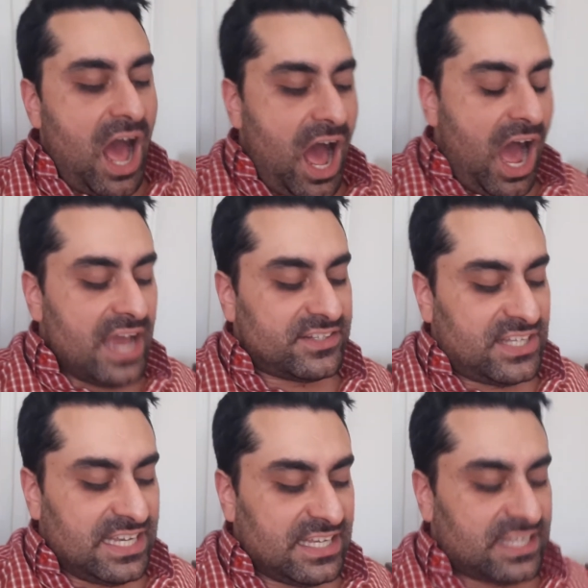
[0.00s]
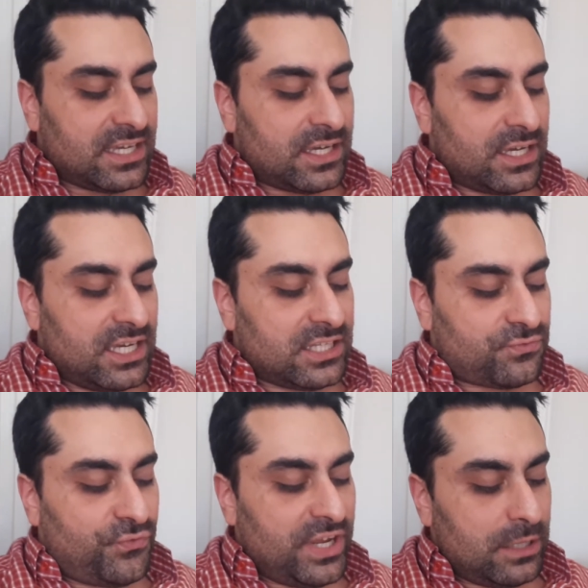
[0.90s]
I think it
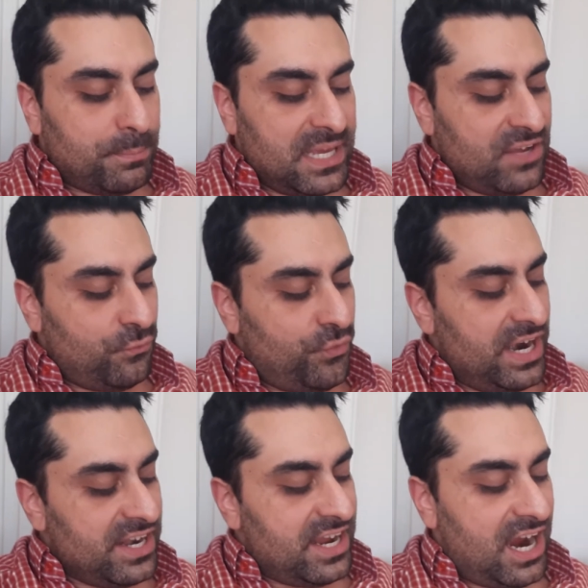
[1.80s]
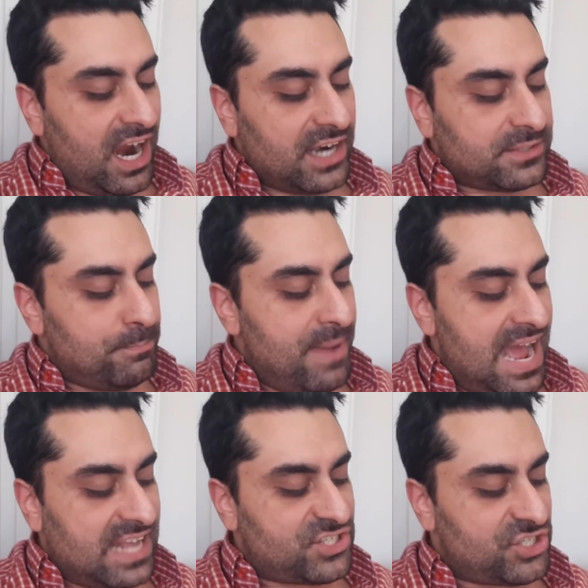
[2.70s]
will be very hard
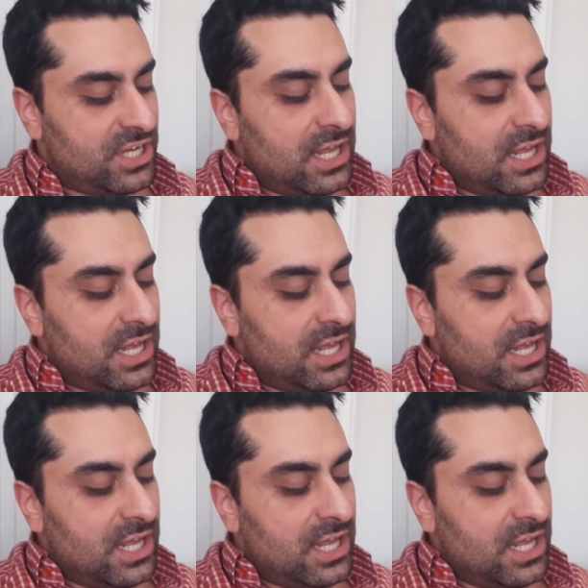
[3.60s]
match.